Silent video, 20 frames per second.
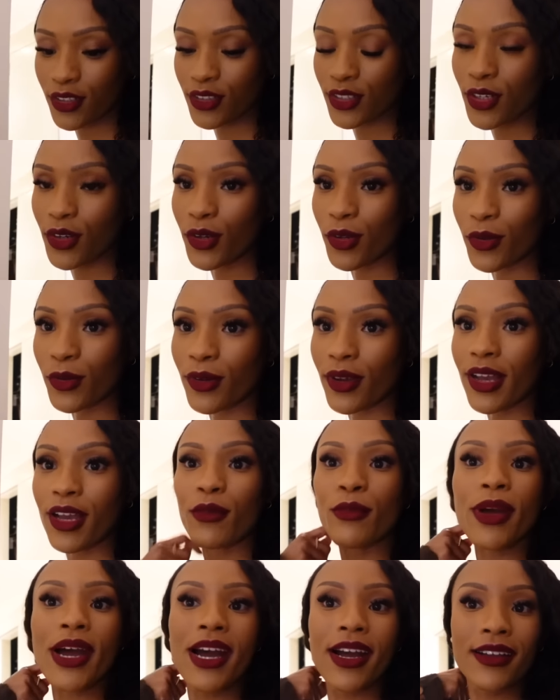so
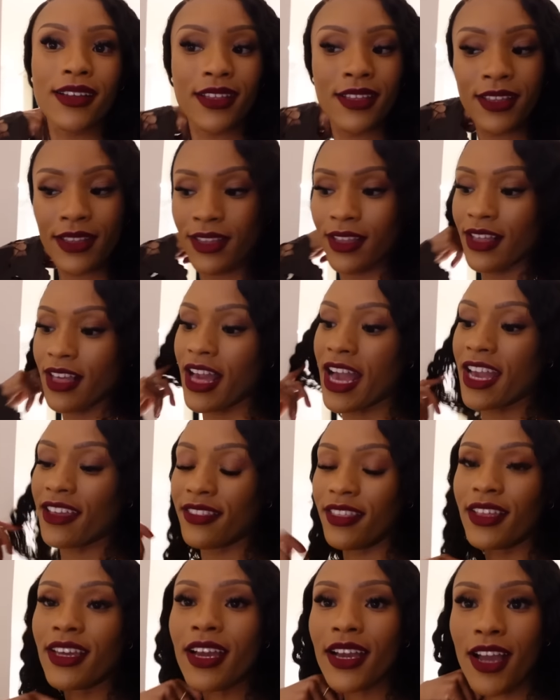I'm back. I
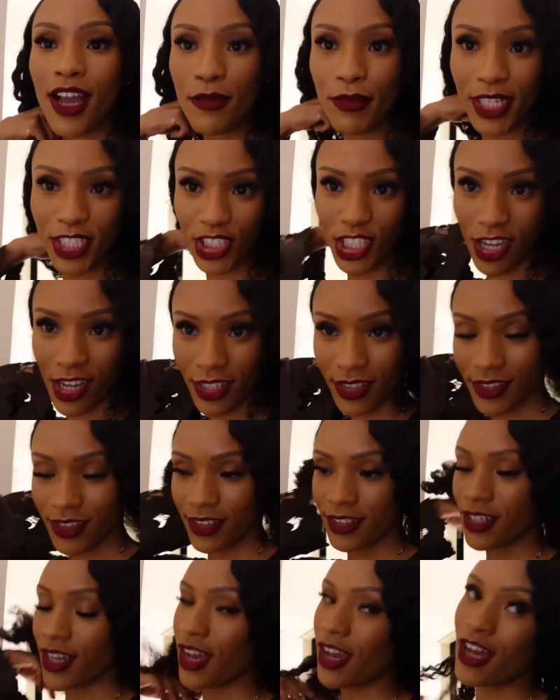think I got my
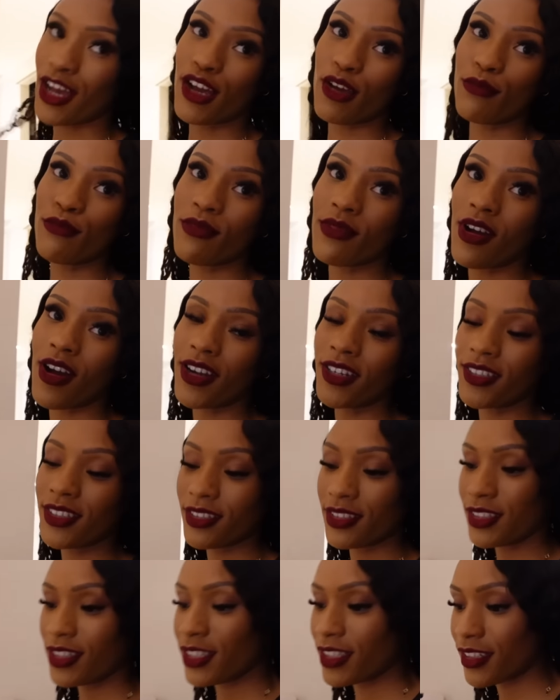shots.
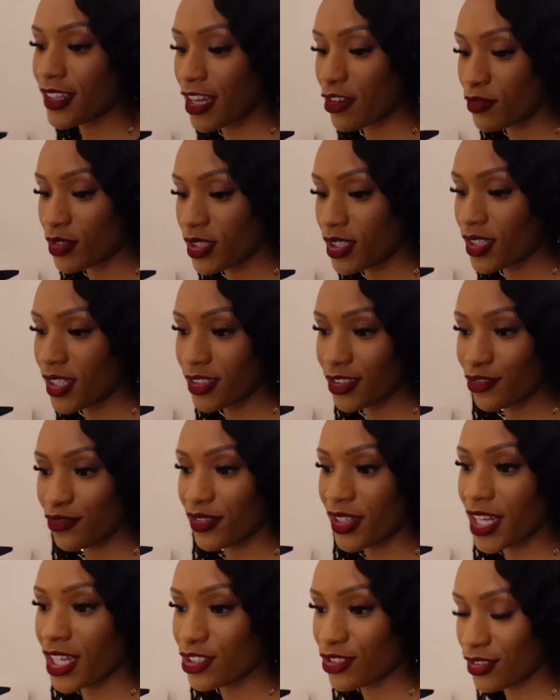Honestly, I really like the
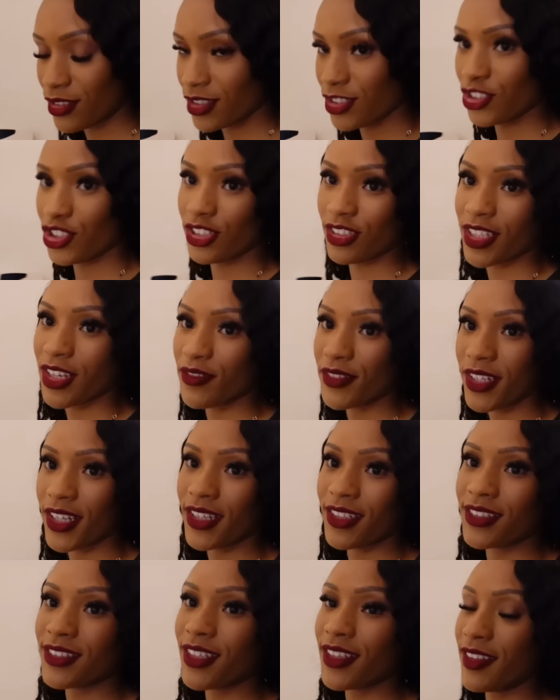flash on the
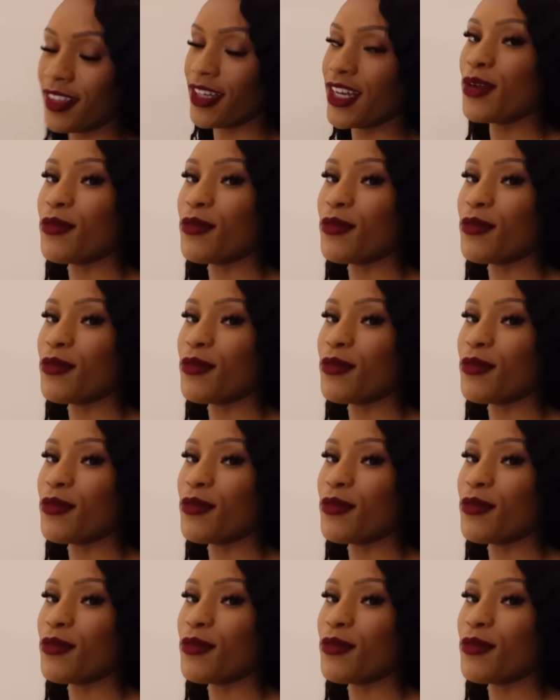G7X. I think